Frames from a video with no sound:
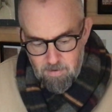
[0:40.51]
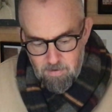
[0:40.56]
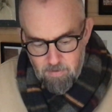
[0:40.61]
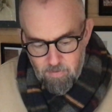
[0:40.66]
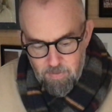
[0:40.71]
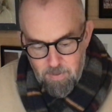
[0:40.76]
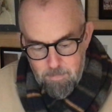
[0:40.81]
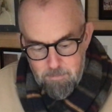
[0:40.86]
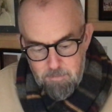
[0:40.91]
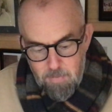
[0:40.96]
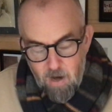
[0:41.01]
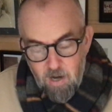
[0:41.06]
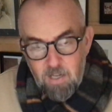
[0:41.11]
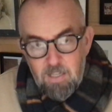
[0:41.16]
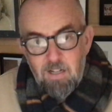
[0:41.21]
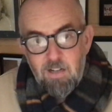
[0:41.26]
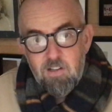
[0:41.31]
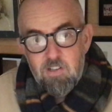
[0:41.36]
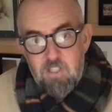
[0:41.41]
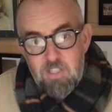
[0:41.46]
The
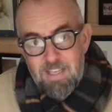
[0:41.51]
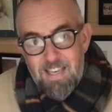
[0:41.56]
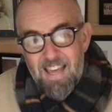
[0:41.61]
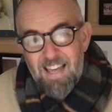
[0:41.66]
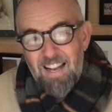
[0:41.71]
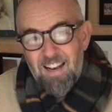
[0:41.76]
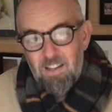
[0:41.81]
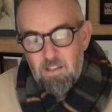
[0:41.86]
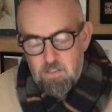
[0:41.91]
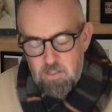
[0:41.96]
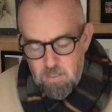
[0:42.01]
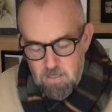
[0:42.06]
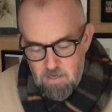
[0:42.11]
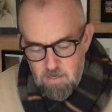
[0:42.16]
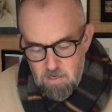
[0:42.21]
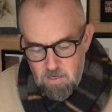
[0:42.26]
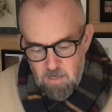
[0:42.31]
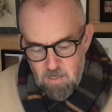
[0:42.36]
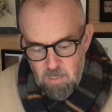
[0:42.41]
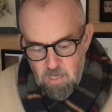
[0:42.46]
mindless killers
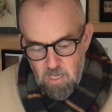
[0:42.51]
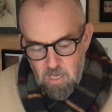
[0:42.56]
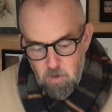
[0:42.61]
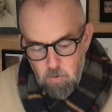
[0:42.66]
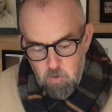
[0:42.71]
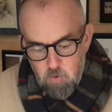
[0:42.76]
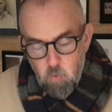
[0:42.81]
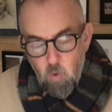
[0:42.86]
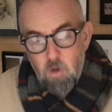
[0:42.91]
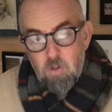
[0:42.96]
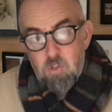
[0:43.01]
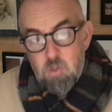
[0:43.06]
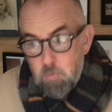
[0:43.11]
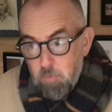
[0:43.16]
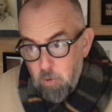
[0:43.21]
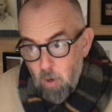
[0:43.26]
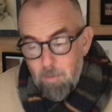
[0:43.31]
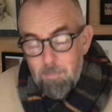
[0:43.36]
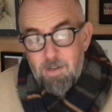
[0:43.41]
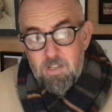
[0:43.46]
who had once
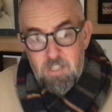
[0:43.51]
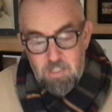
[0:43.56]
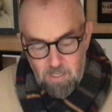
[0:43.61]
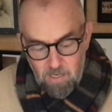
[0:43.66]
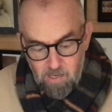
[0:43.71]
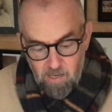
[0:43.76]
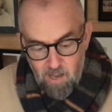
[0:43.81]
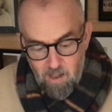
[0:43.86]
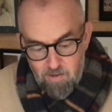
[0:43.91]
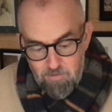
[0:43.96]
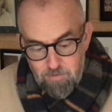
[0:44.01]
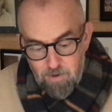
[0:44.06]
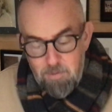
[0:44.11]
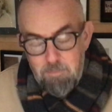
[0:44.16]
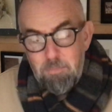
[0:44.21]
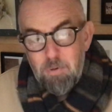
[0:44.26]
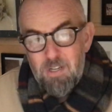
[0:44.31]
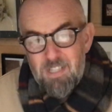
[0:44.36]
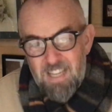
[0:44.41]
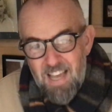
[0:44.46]
promised to love and
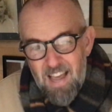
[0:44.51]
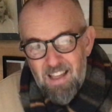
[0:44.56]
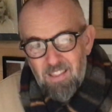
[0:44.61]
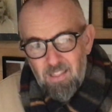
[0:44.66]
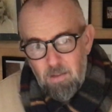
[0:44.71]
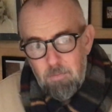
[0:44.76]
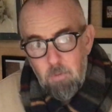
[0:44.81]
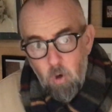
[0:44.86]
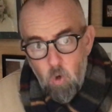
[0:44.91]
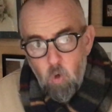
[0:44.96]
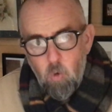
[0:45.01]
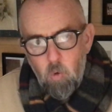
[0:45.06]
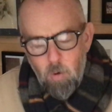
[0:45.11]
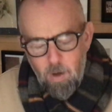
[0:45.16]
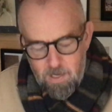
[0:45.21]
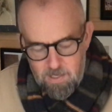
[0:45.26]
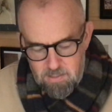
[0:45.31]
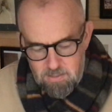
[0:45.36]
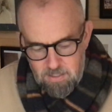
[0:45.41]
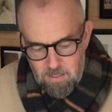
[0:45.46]
protect them
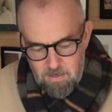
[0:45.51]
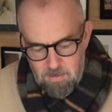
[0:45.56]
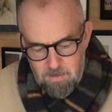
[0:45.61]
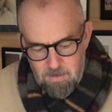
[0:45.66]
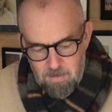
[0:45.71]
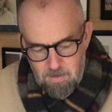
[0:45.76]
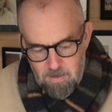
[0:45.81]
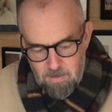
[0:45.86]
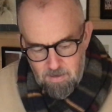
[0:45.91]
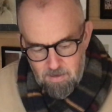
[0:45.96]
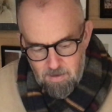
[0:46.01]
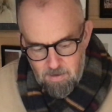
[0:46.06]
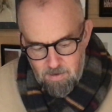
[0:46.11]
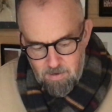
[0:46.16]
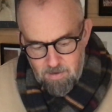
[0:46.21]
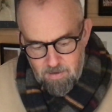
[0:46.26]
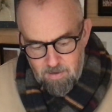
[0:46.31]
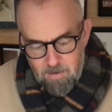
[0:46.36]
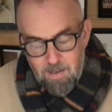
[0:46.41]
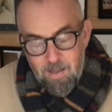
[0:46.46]
always.
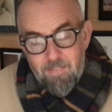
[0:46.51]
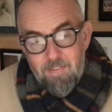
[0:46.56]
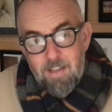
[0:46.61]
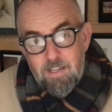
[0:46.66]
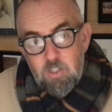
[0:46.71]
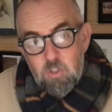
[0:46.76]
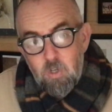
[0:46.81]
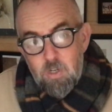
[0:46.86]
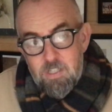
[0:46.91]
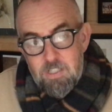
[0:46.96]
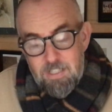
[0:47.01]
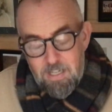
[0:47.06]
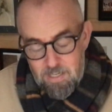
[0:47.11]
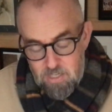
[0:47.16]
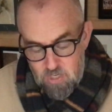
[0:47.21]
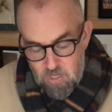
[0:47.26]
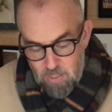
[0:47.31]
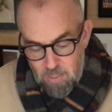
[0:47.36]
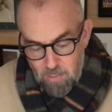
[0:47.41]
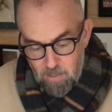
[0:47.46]
Can they trust
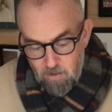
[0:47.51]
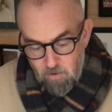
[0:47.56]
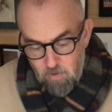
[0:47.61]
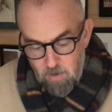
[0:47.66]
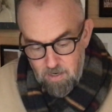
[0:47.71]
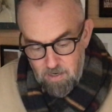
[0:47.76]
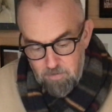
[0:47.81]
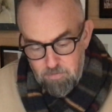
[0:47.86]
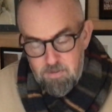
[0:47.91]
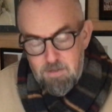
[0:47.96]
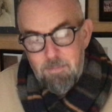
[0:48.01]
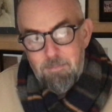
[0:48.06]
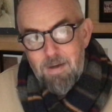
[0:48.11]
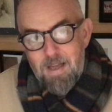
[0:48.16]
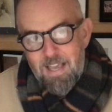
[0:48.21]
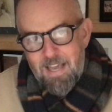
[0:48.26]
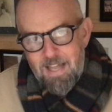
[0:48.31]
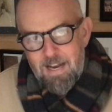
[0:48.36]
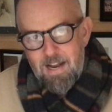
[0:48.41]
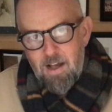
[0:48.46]
each other long enough to
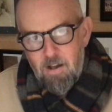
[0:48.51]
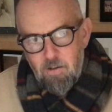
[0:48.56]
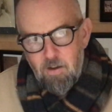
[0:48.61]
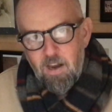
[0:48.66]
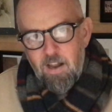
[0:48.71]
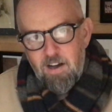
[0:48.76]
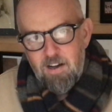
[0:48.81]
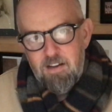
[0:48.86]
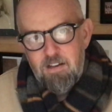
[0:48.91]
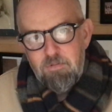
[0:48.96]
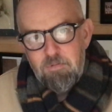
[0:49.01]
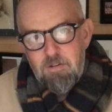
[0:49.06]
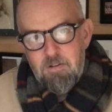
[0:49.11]
make it out alive?